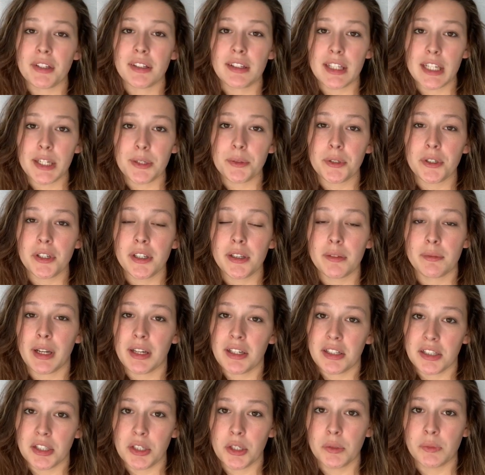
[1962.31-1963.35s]
SeaWorld's
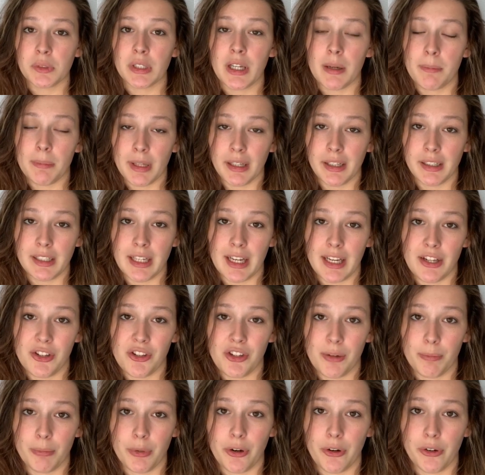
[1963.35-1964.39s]
Rescue and
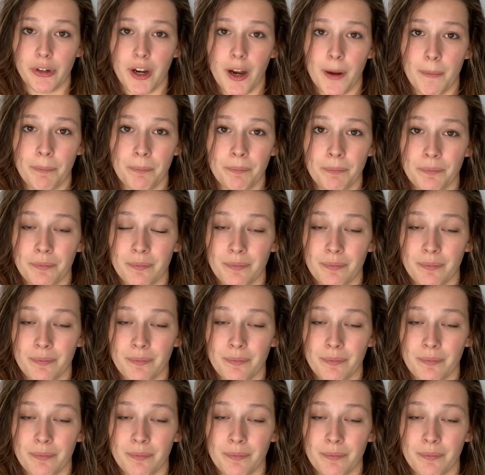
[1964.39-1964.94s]
Rehabilitation Program.